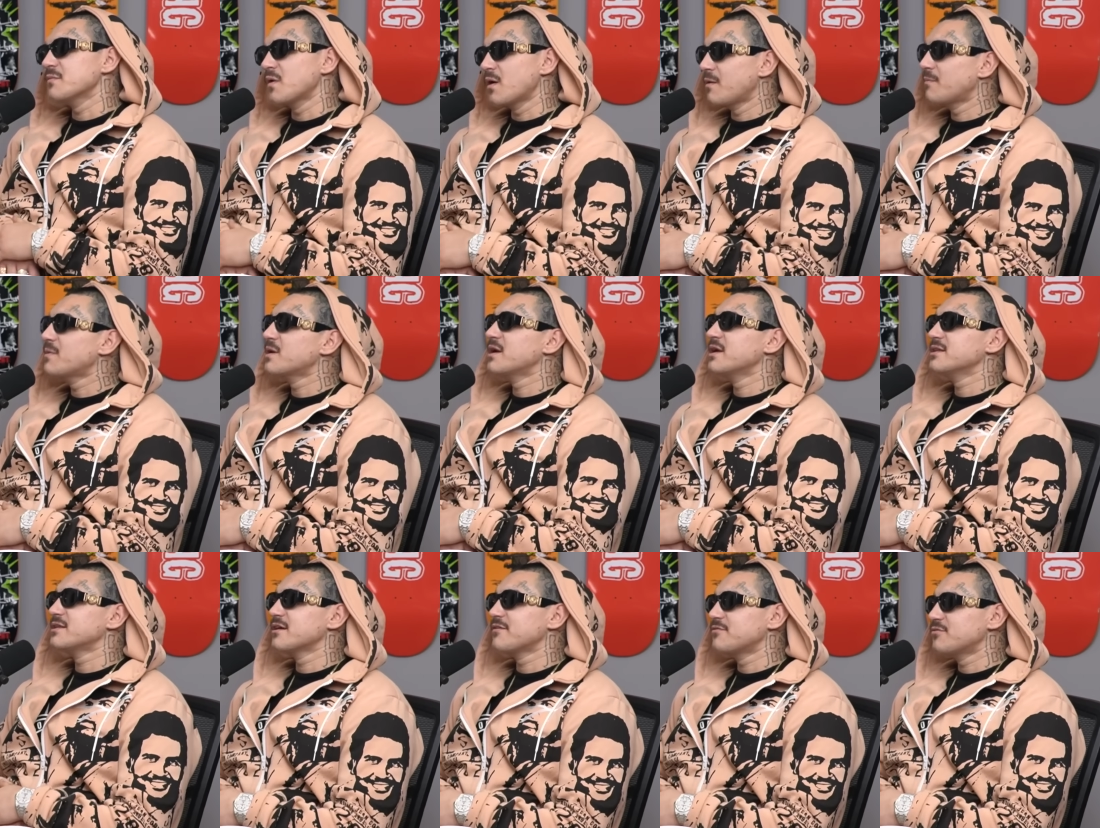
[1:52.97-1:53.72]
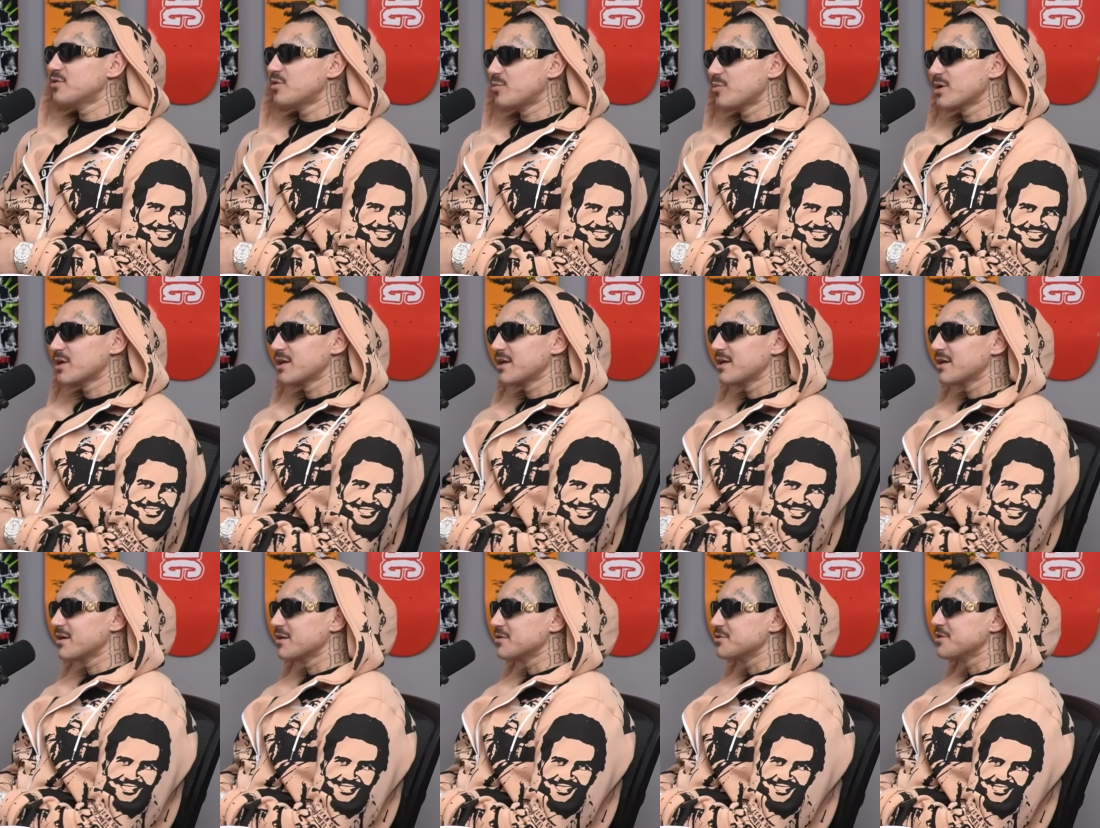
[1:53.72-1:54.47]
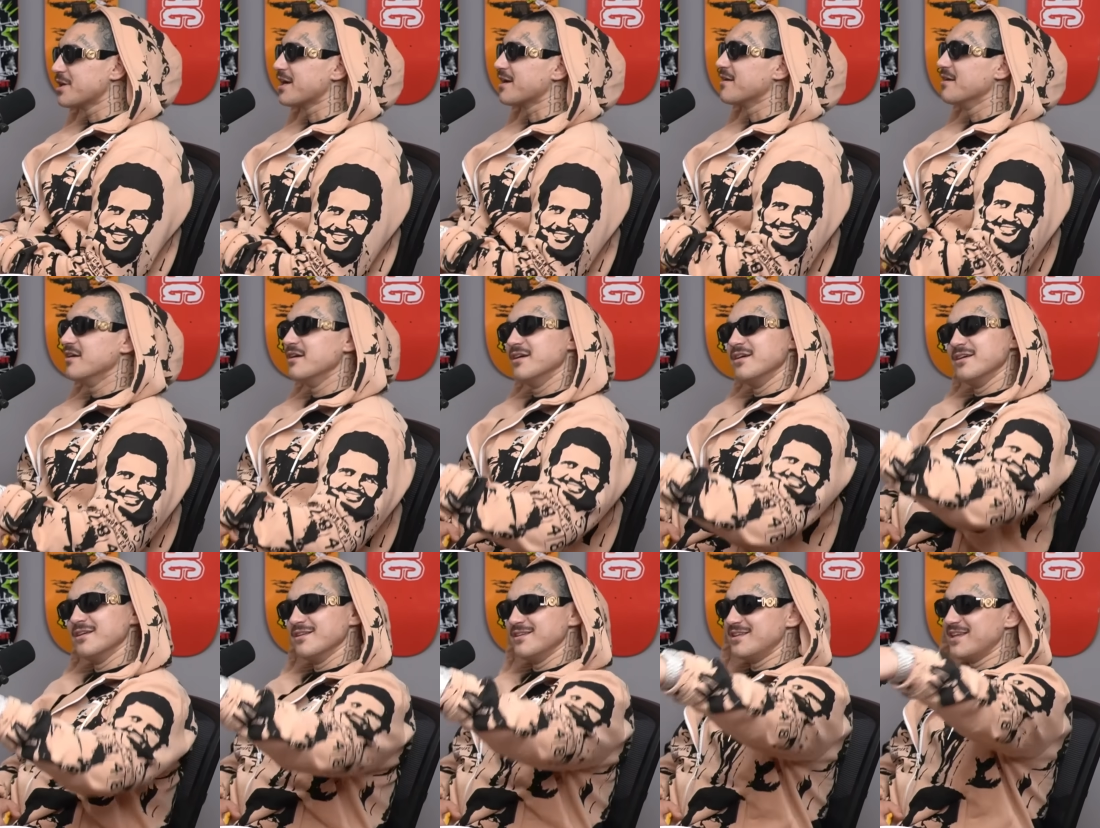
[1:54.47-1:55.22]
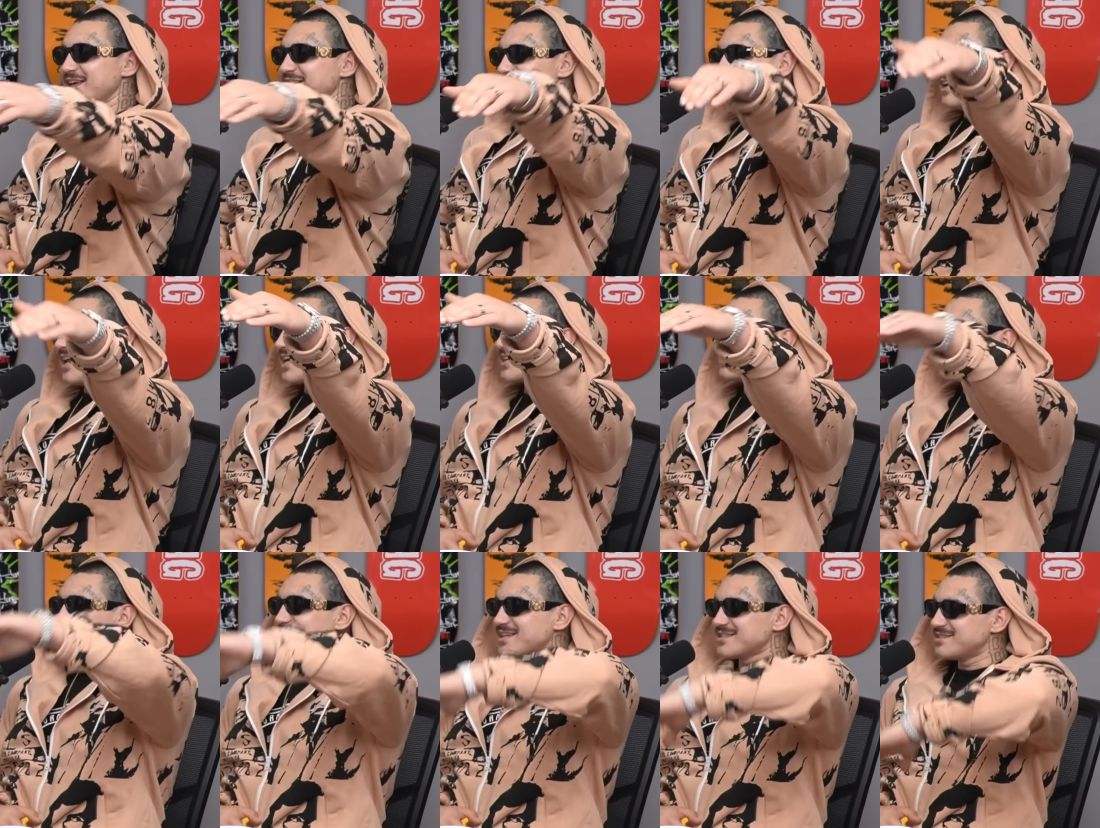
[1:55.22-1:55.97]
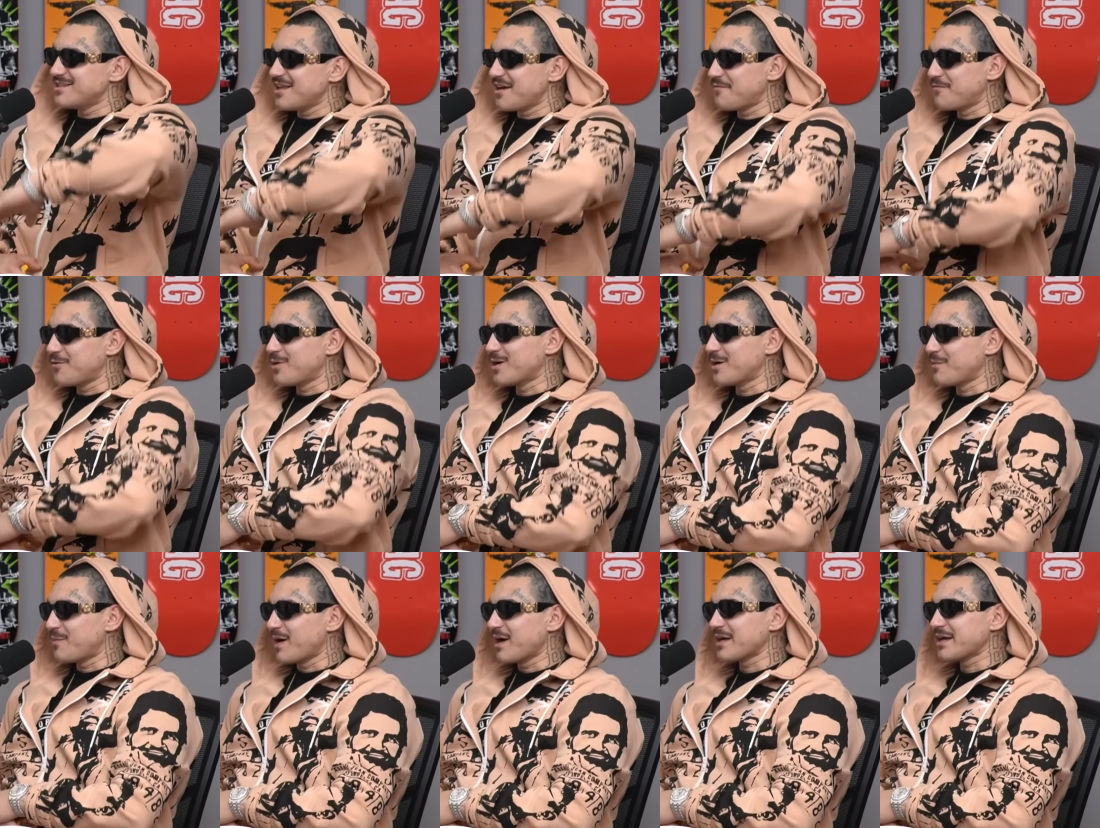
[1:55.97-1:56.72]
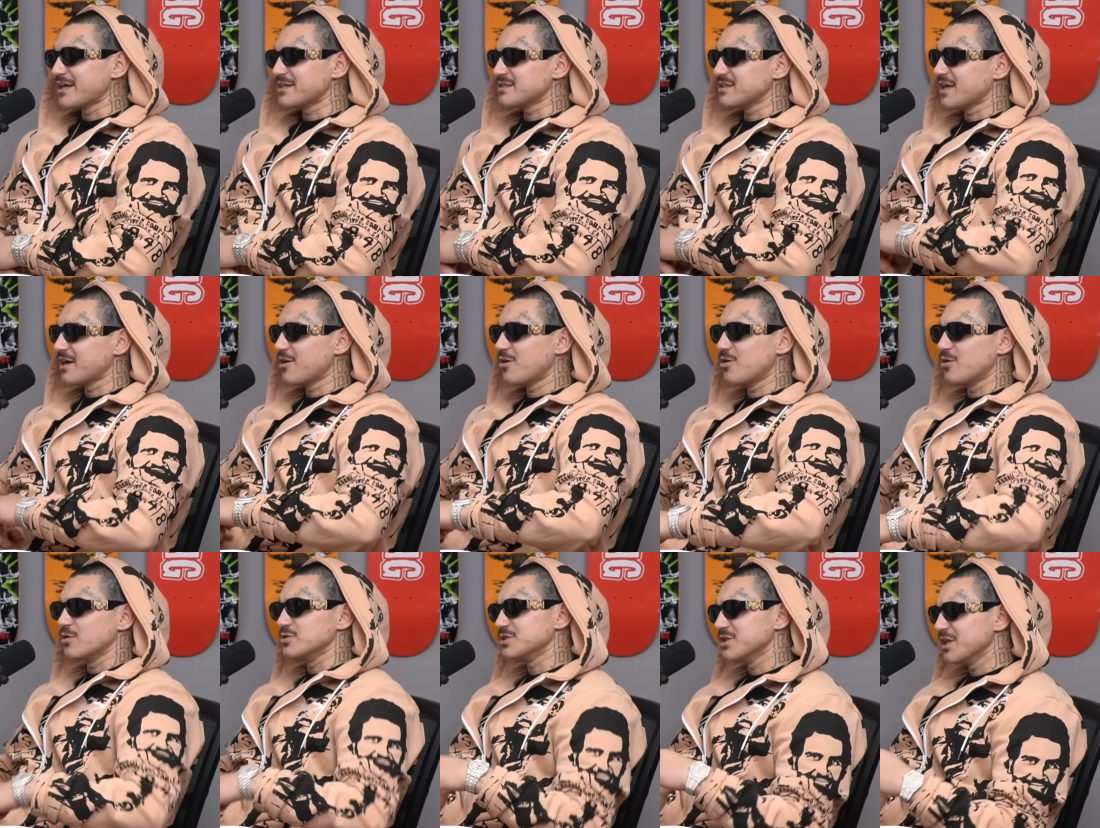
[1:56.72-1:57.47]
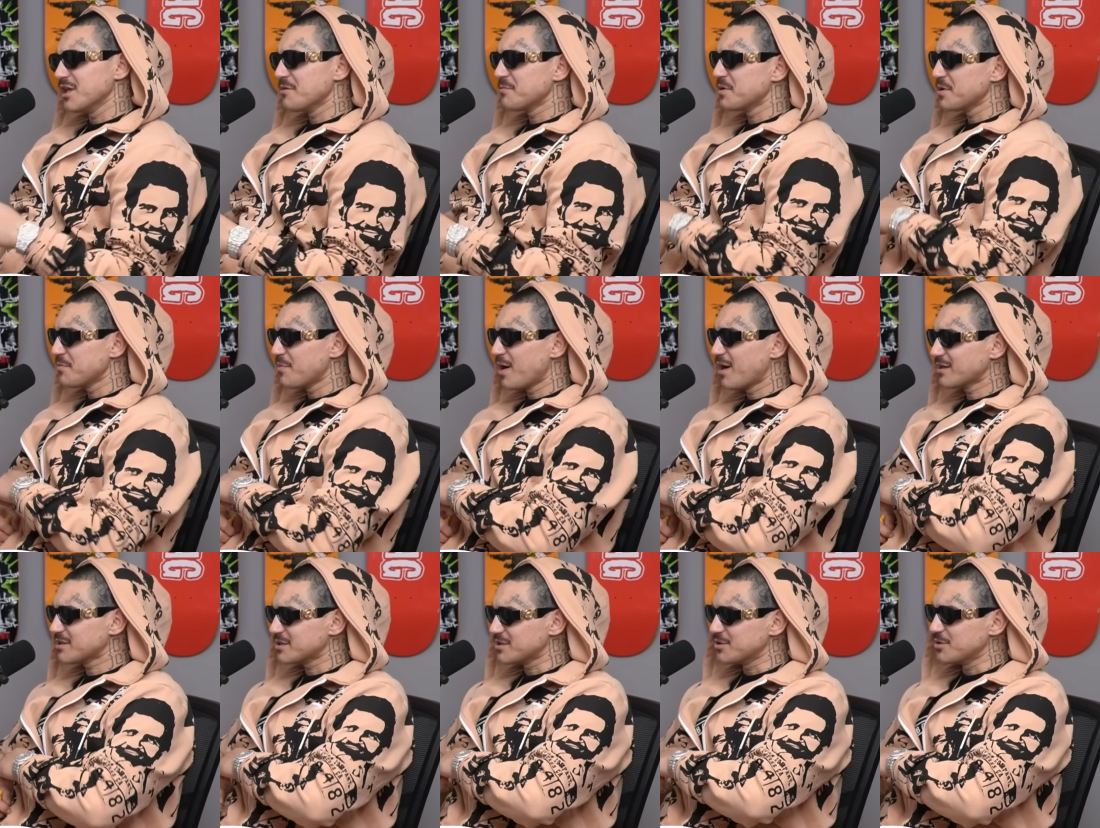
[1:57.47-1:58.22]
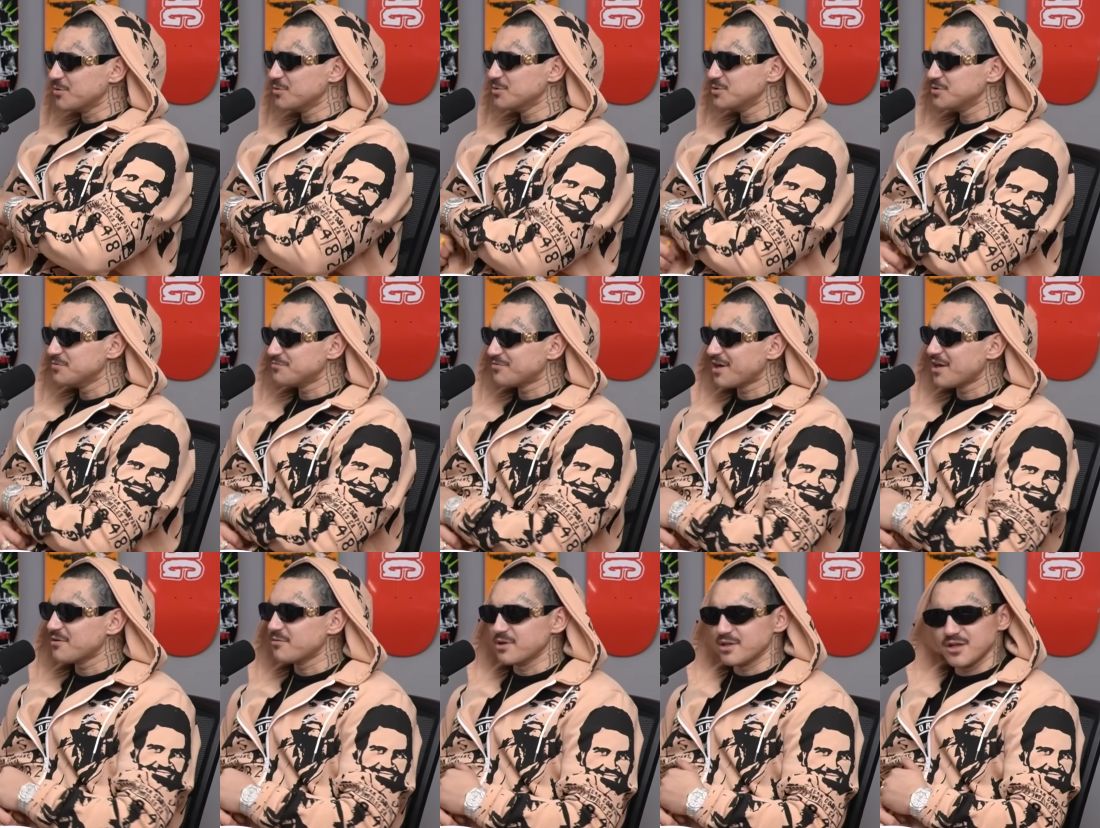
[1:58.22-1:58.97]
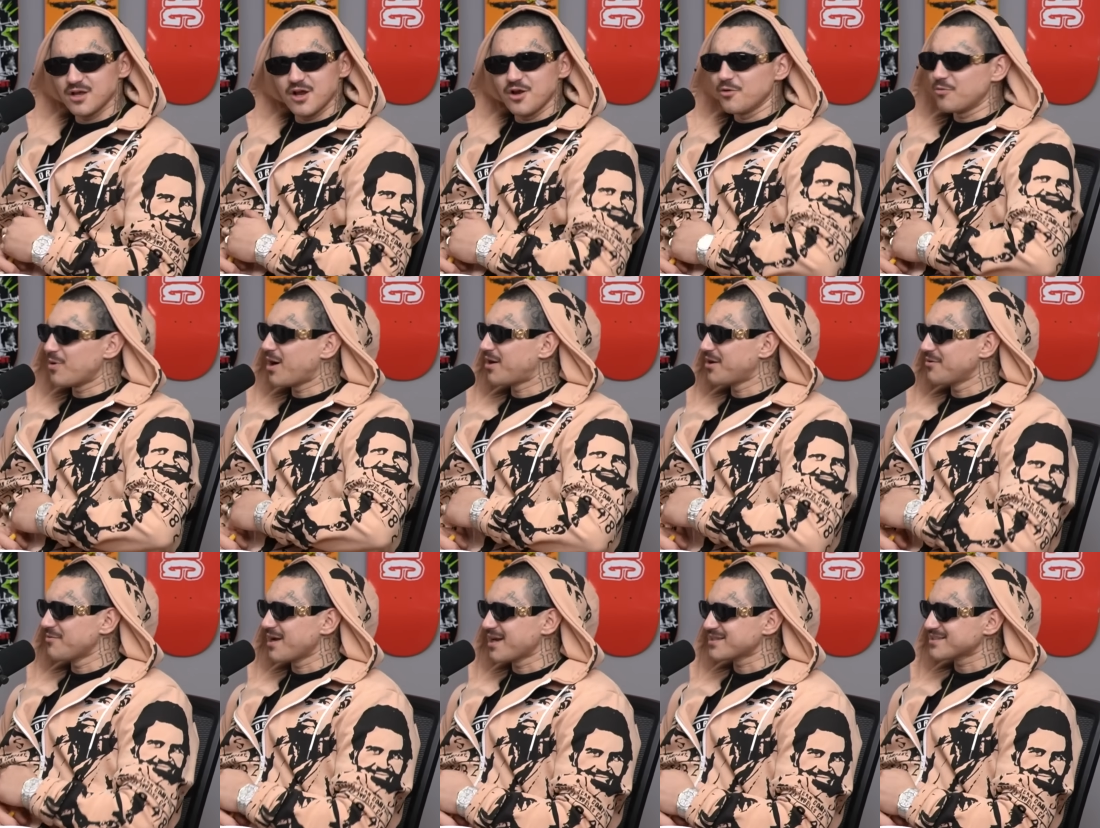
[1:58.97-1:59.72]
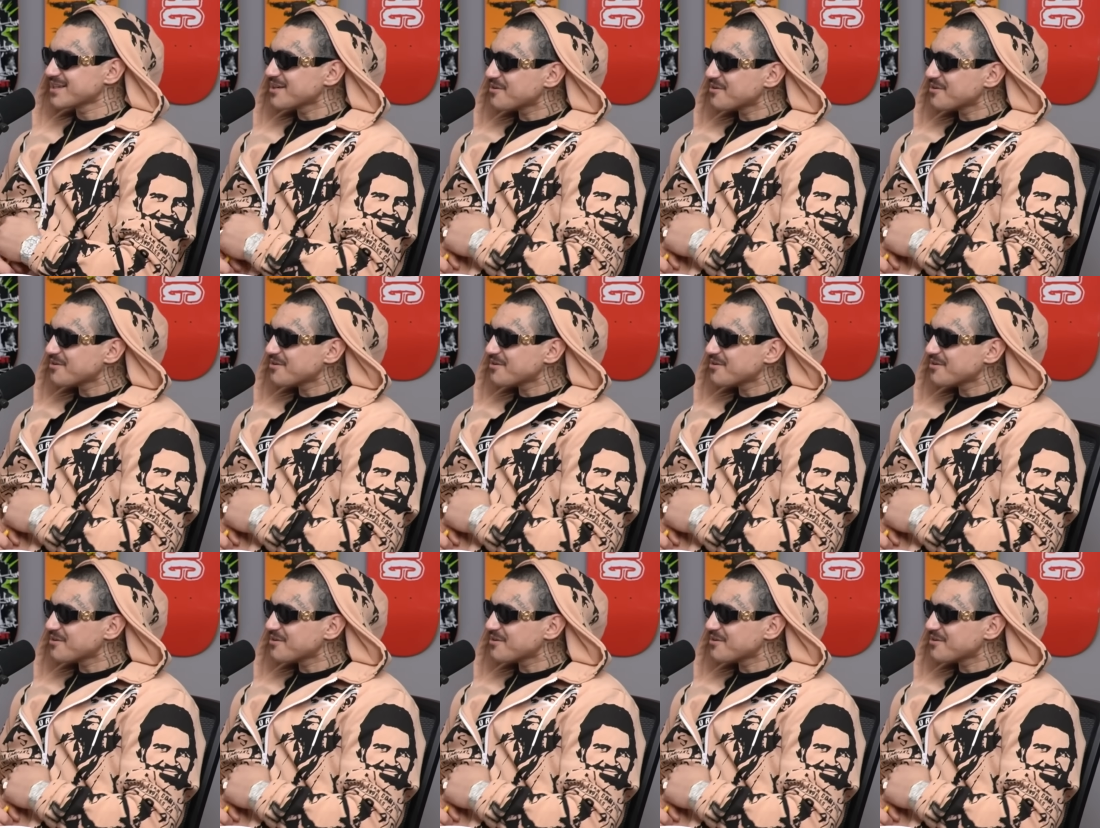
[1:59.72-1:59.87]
Speaker 1: I'm going to hit that foot, we're going to get on the track. Then the next day, I see that fool on a podcast like, oh, celebrity boxing. Who would you fight with? Rowdy Racks like,